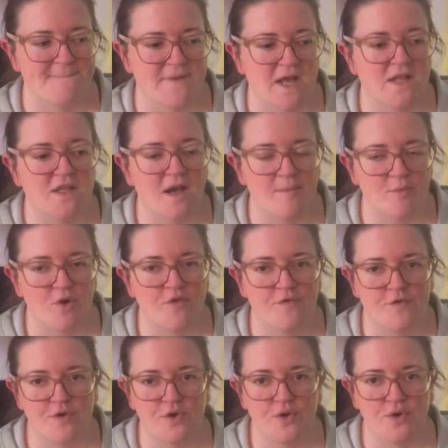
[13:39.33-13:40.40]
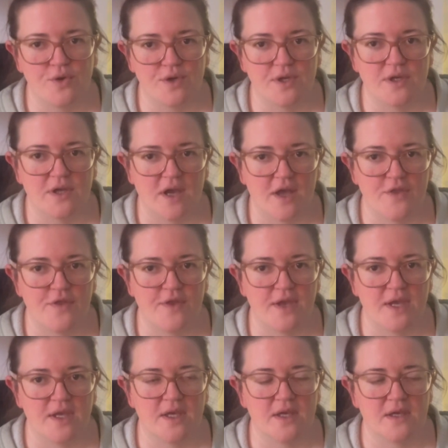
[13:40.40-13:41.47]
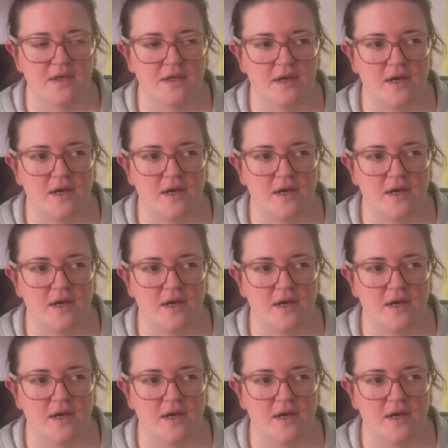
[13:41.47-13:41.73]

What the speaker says: A lot more food, I think.